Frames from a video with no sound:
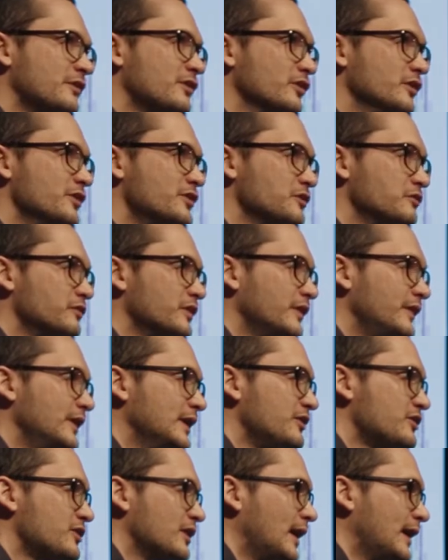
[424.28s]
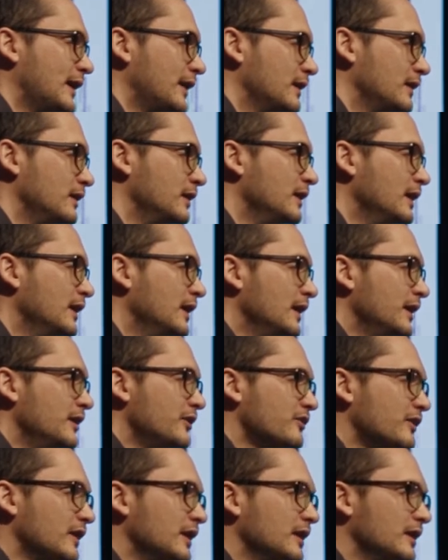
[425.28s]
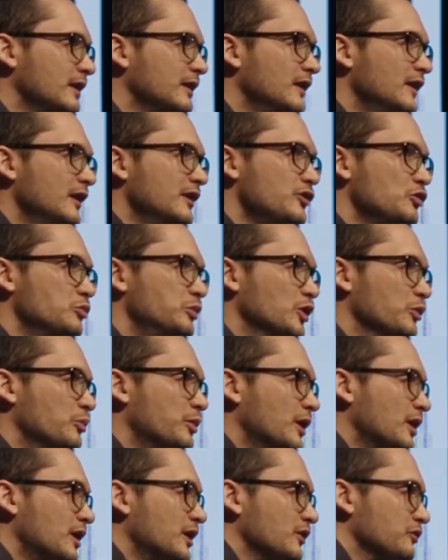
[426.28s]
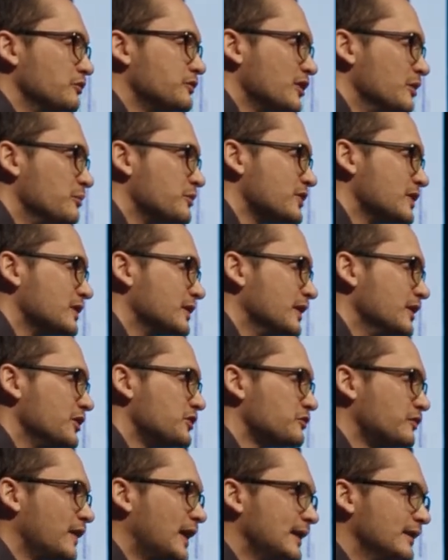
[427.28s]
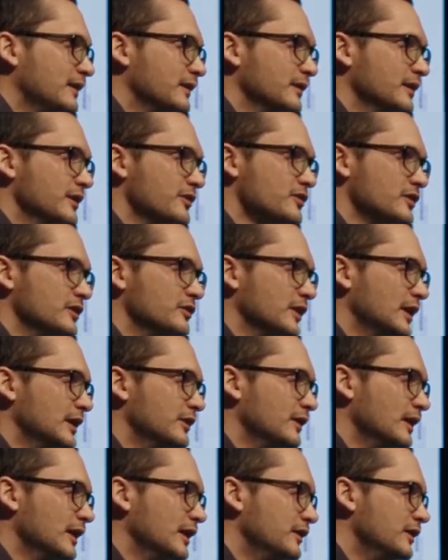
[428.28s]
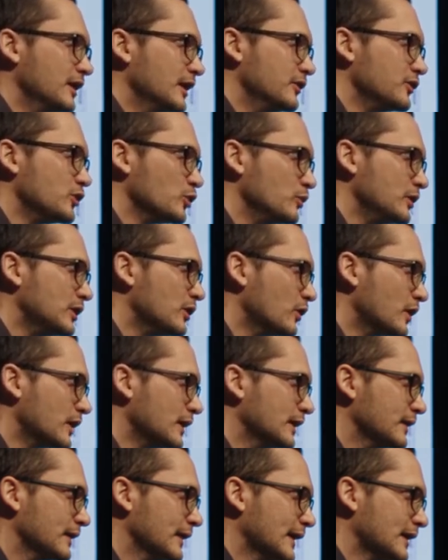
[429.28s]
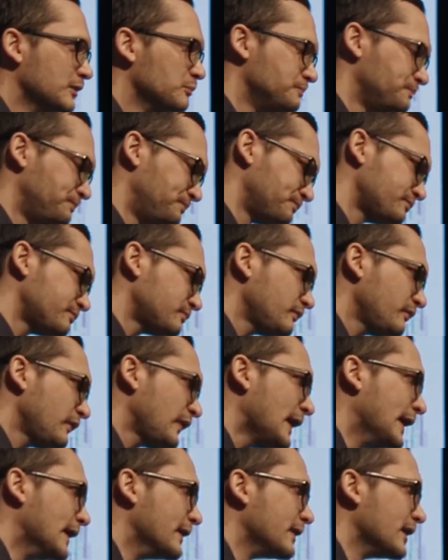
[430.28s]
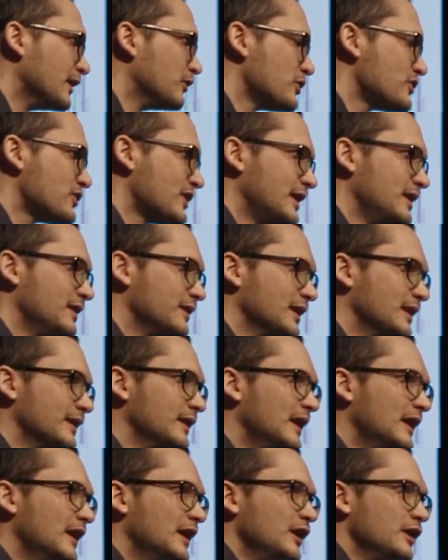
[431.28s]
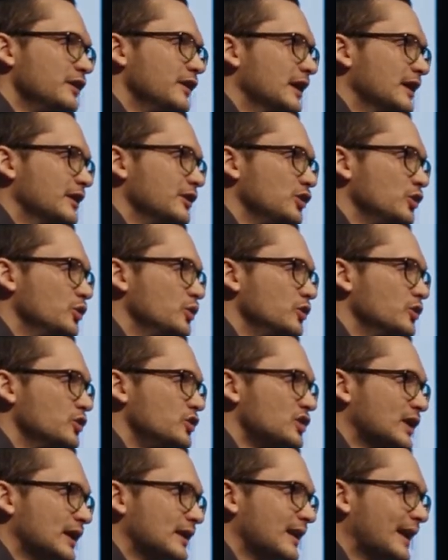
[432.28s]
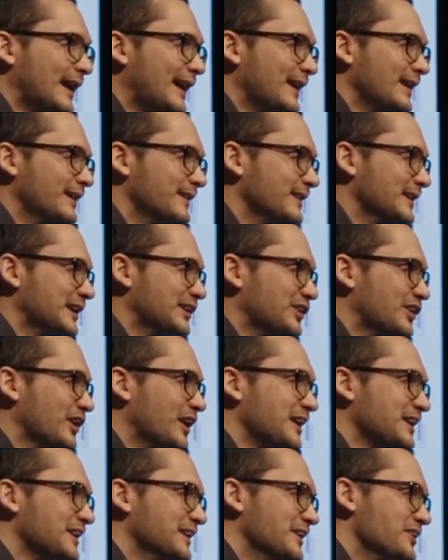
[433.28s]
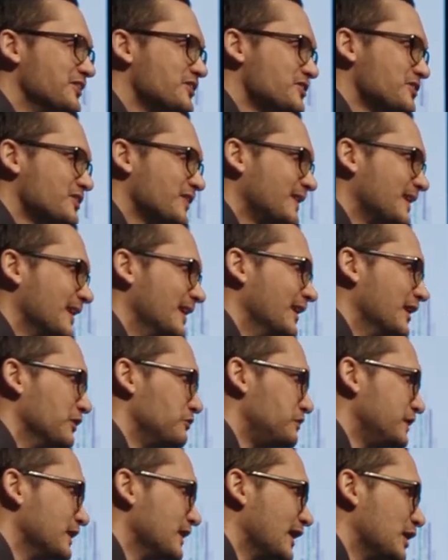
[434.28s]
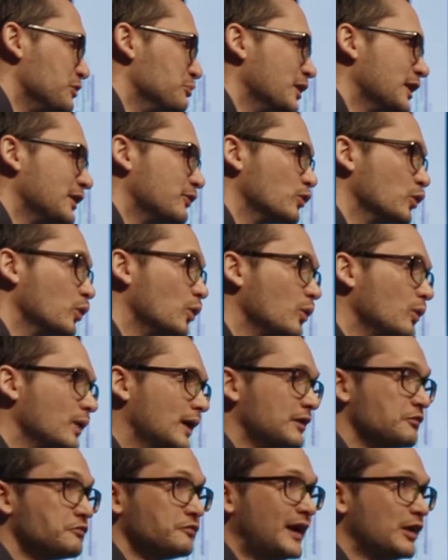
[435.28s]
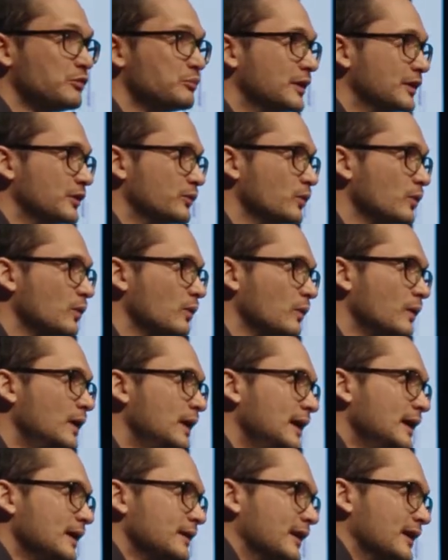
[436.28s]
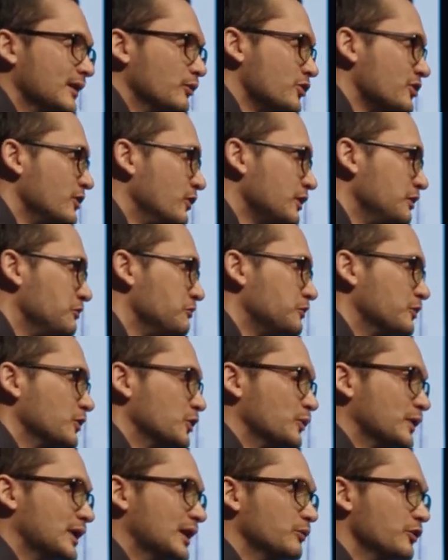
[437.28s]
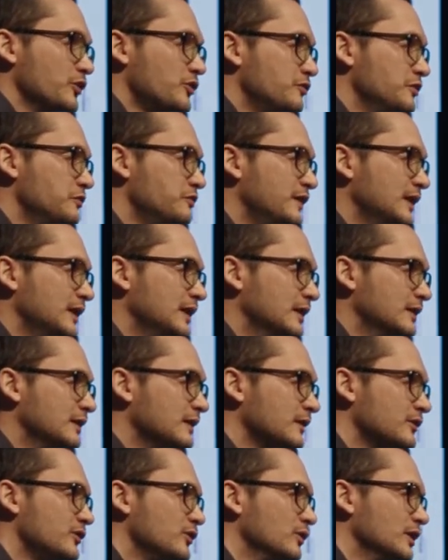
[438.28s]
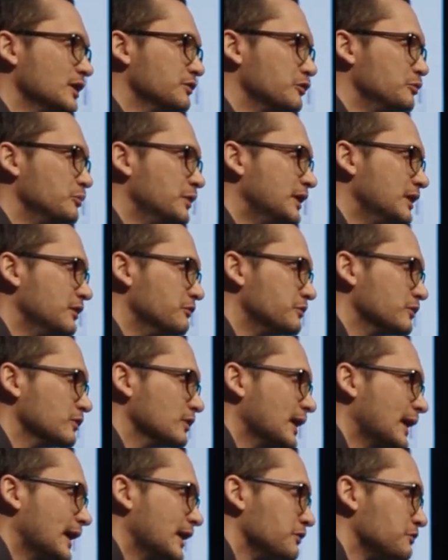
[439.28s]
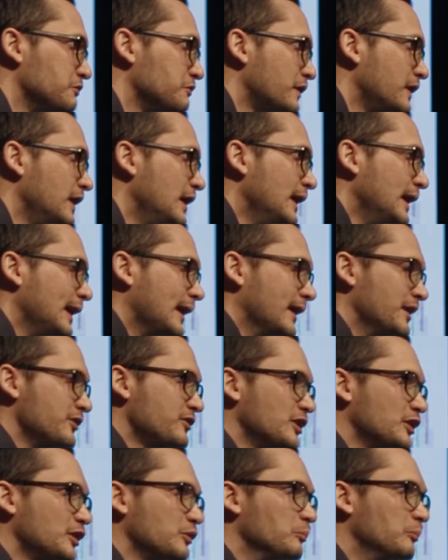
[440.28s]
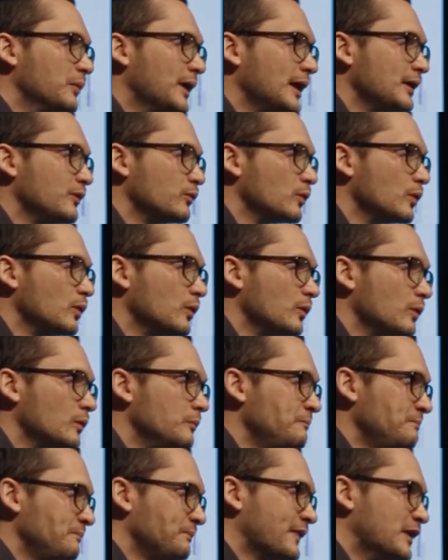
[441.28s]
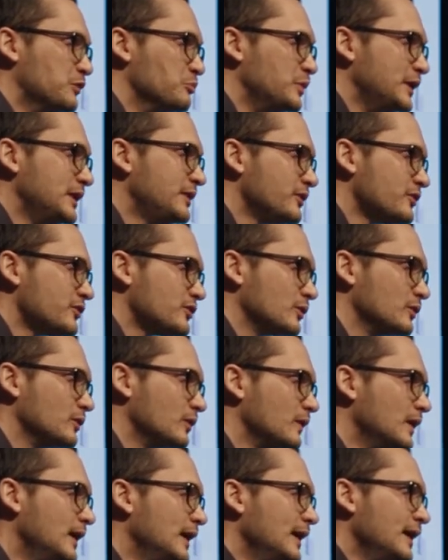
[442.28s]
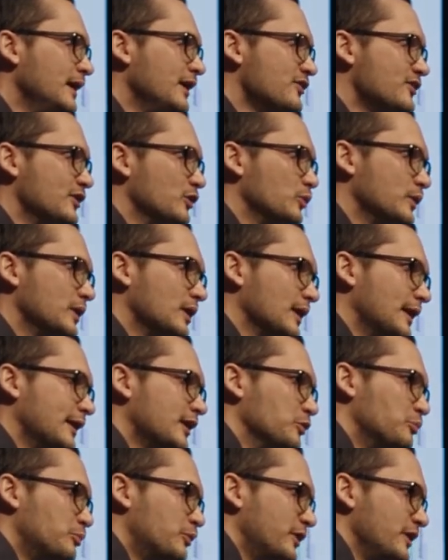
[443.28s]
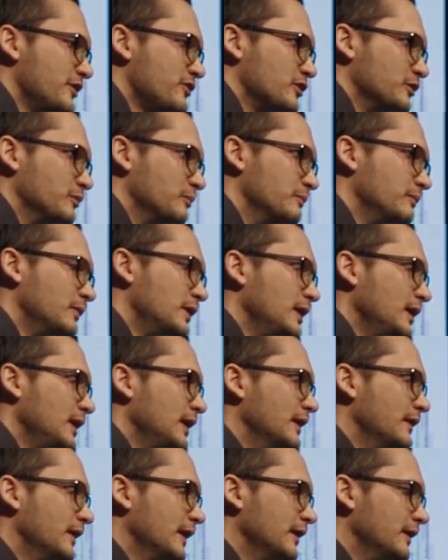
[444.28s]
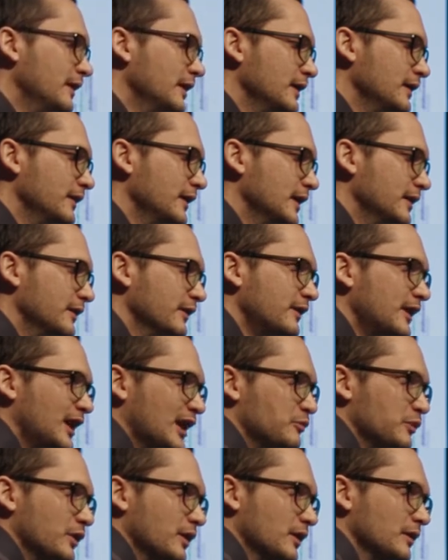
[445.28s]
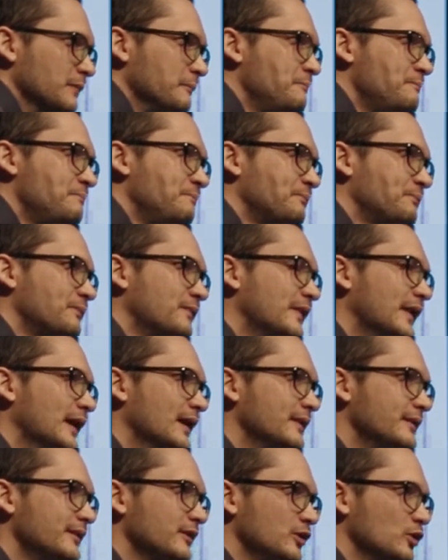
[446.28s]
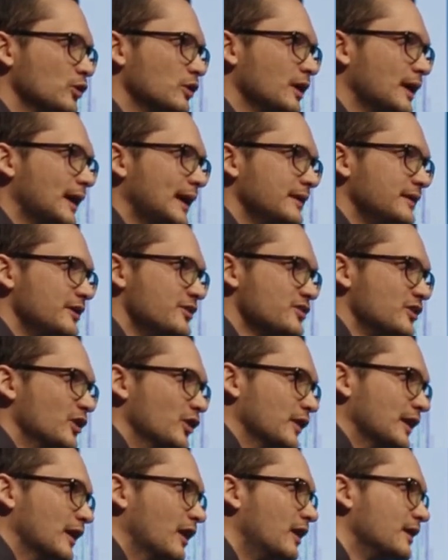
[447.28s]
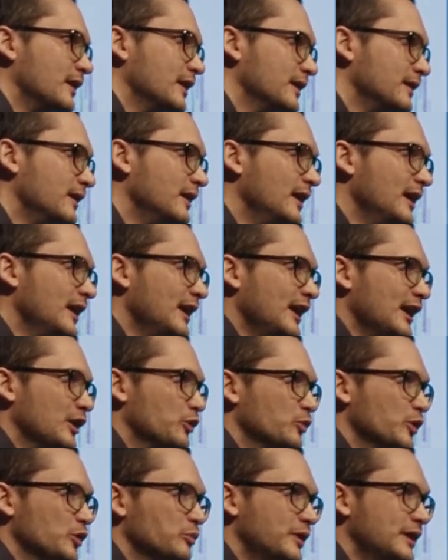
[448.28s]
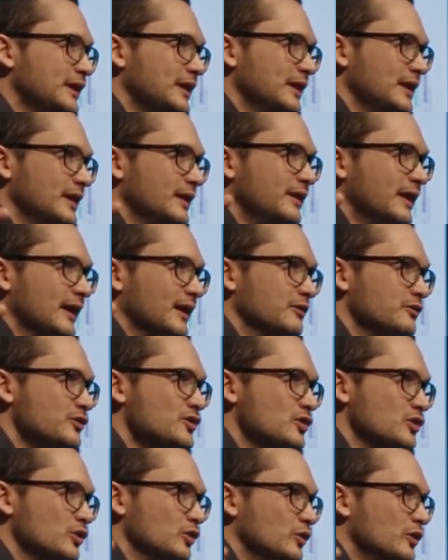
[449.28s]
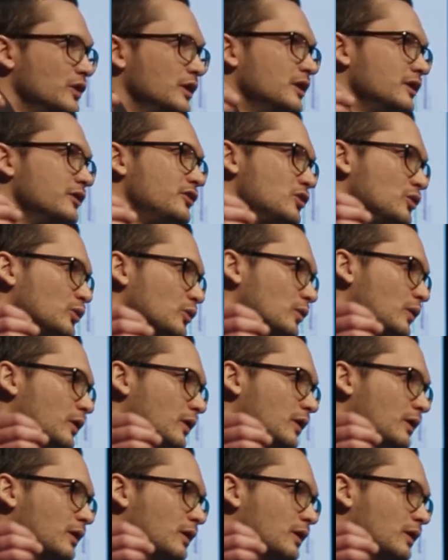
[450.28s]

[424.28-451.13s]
So it's a very exciting thing to be a part of something that is fighting this and to recording that. And I was saying that you shed light in that darkness. And I feel like I found my role that I was looking for when I was 15, to live a meaningful life. And I think my role and Peter's role is that we're like a prism in the camera, that your light is going on it and we're breaking it down to